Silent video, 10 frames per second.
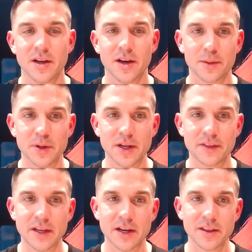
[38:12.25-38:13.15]
But
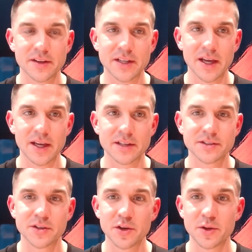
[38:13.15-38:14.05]
at the end of the day,
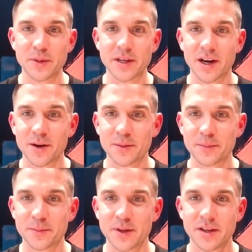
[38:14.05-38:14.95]
it's who you
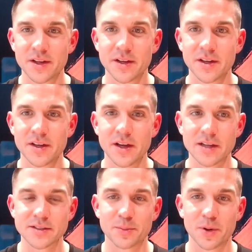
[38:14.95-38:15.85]
become
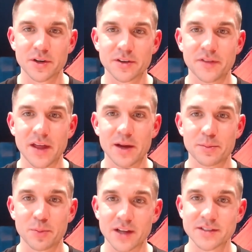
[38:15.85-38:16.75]
as a part of
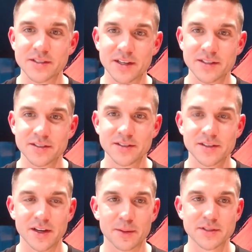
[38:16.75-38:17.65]
that process.
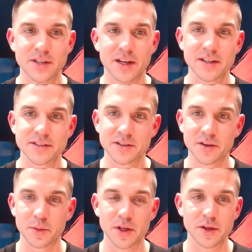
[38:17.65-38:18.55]
It's not
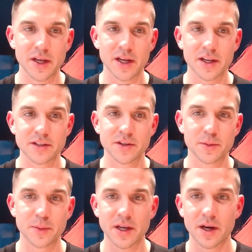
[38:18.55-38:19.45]
necessarily what you get, it's who
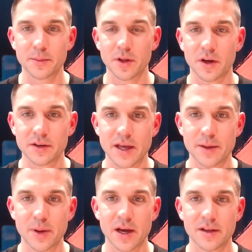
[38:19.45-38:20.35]
you become along
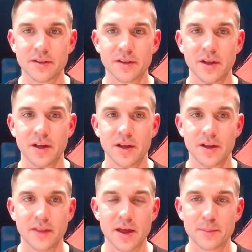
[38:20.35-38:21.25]
that path
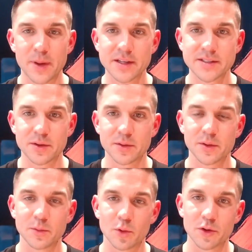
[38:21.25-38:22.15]
that makes it
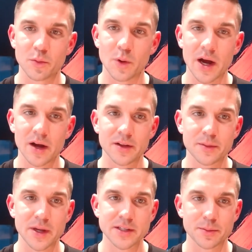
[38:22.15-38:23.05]
worthwhile
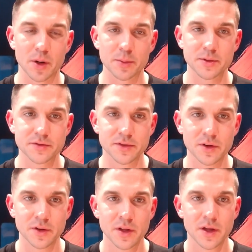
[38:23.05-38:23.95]
and makes it
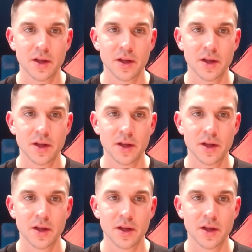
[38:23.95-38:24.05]
purposeful.